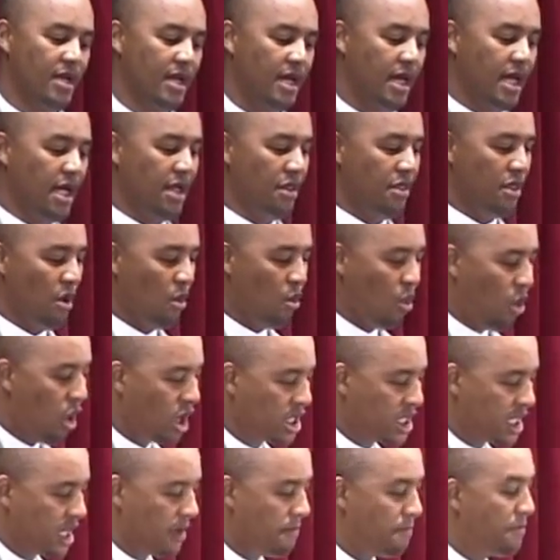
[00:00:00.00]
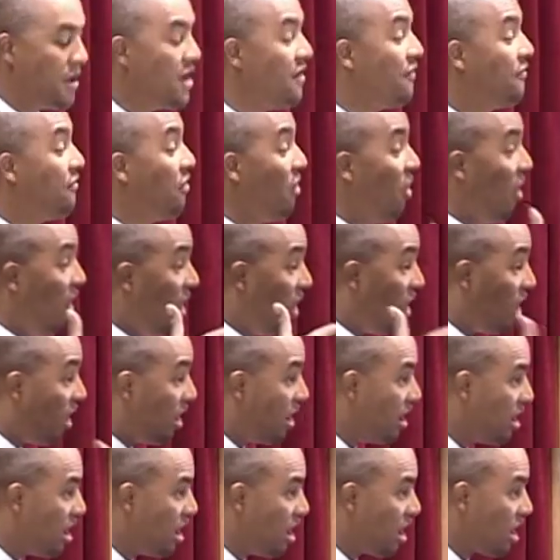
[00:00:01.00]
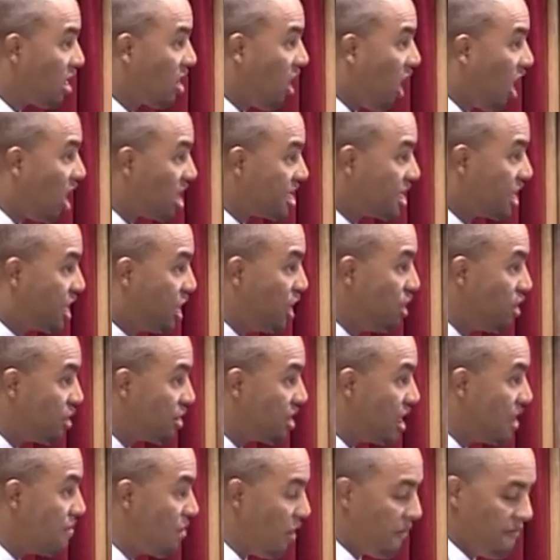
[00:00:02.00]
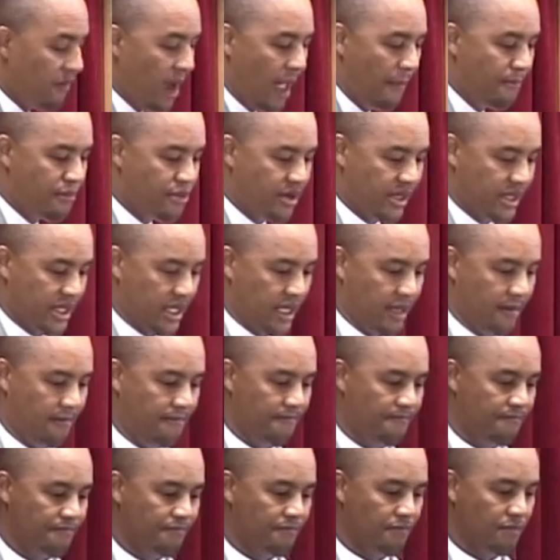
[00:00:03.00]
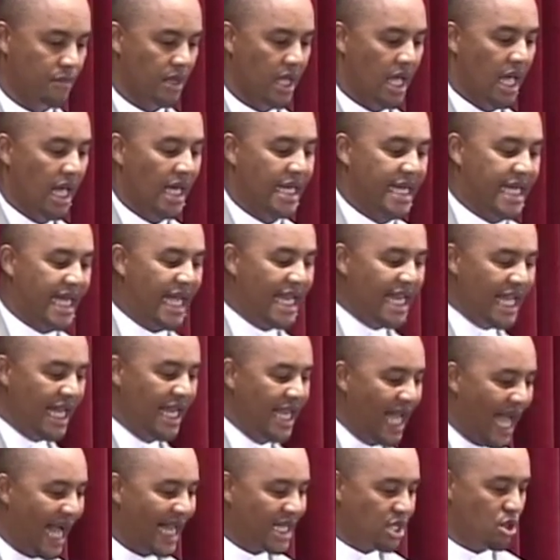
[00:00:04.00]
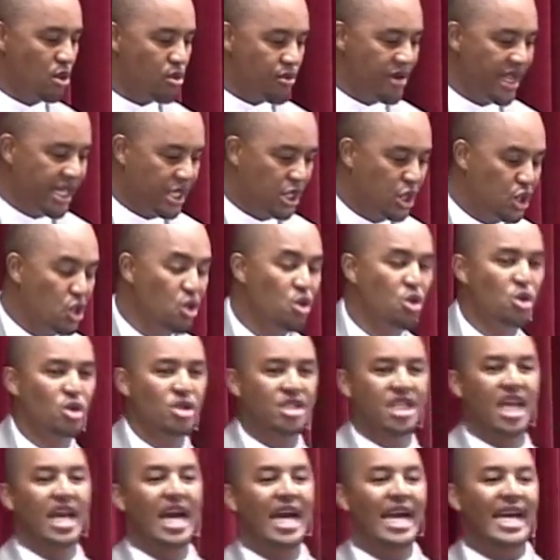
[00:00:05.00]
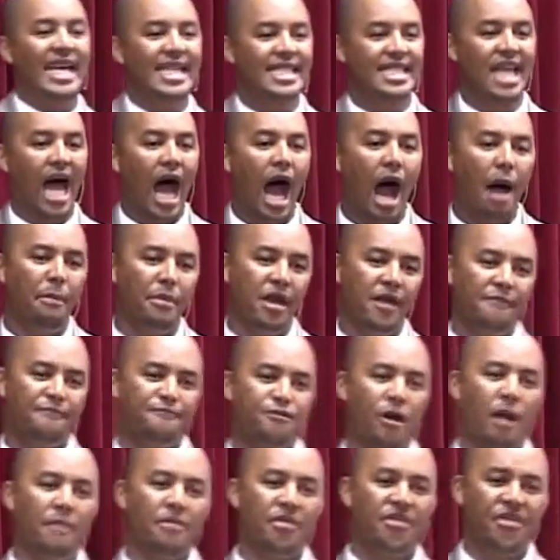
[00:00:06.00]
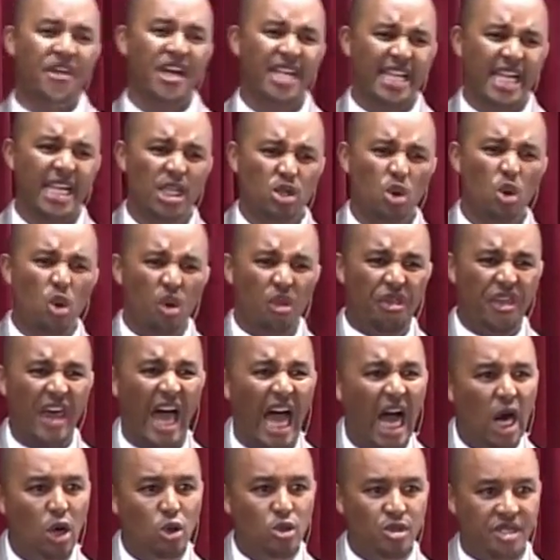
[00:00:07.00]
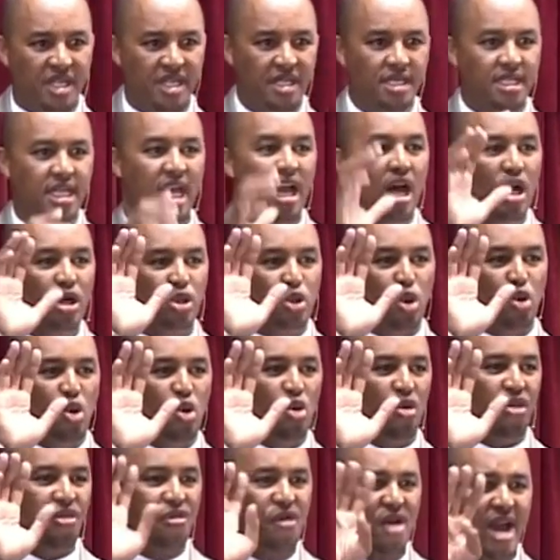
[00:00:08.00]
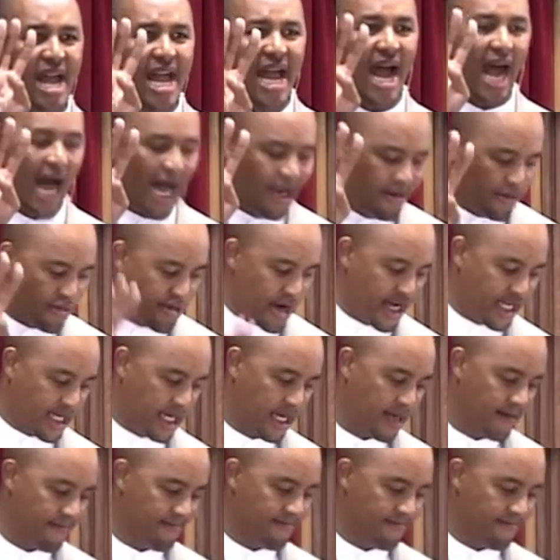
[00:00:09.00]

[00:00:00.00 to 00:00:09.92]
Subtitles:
in the water before God cured him of leprosy. Gideon had to reduce his army from 32,000 to 300